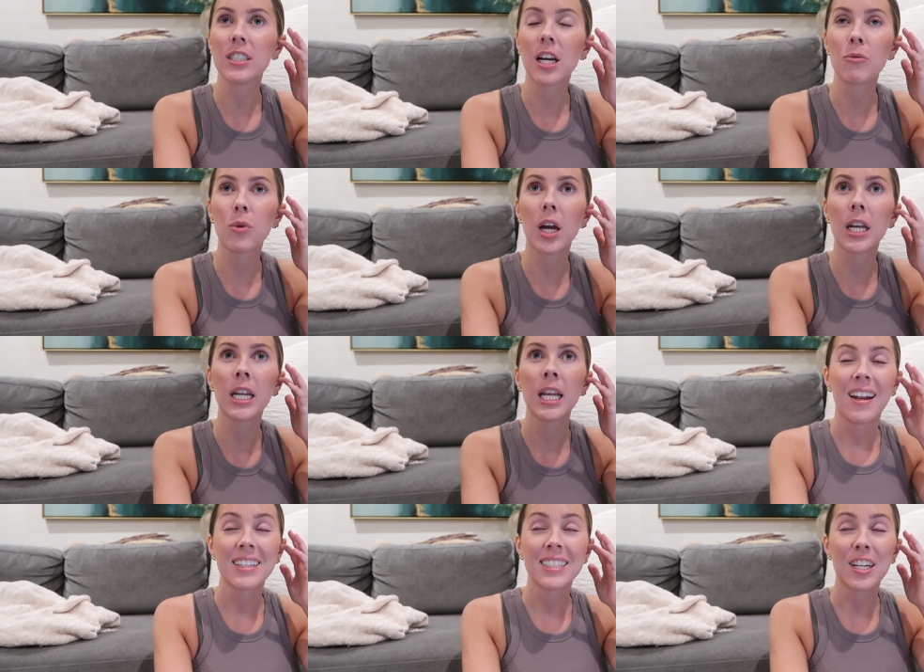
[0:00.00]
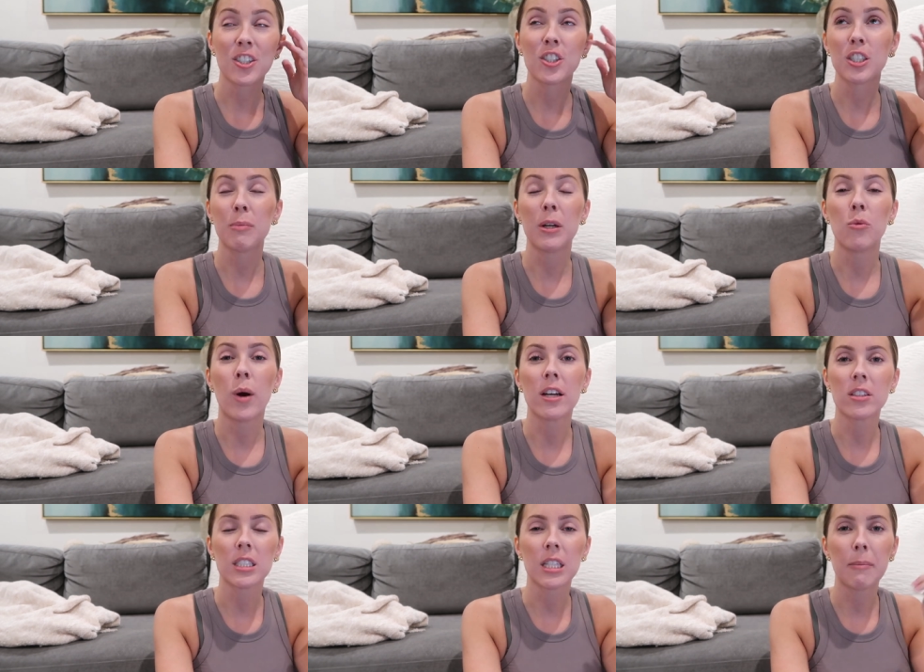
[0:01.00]
done one. And it's actually just been a
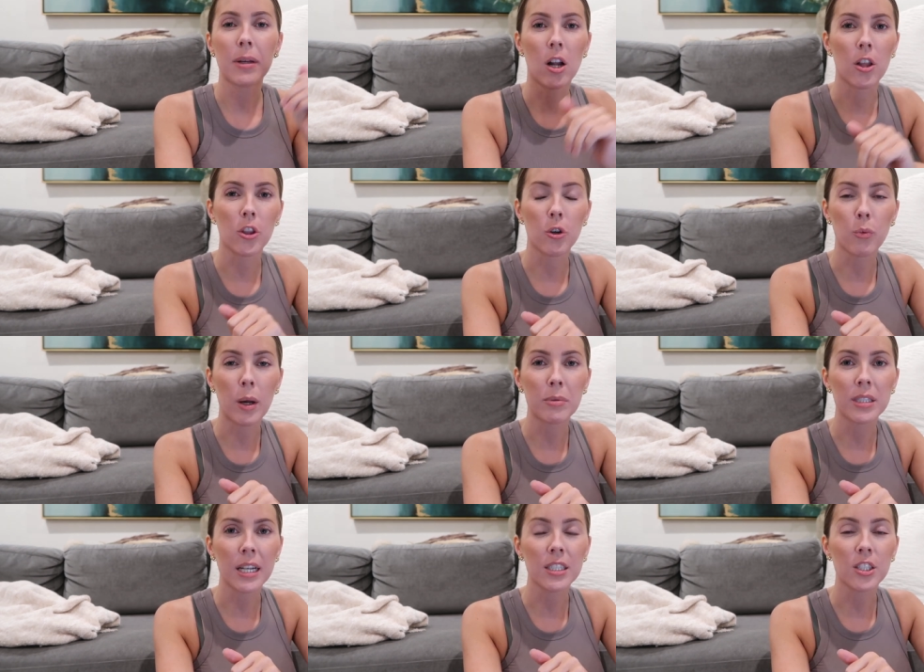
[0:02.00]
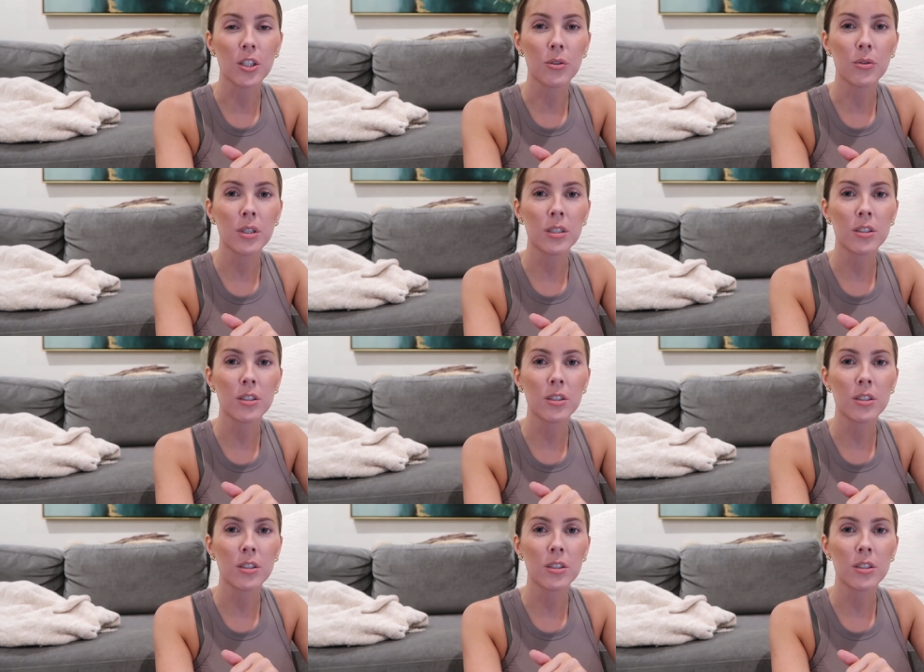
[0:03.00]
while since I've been on their website too.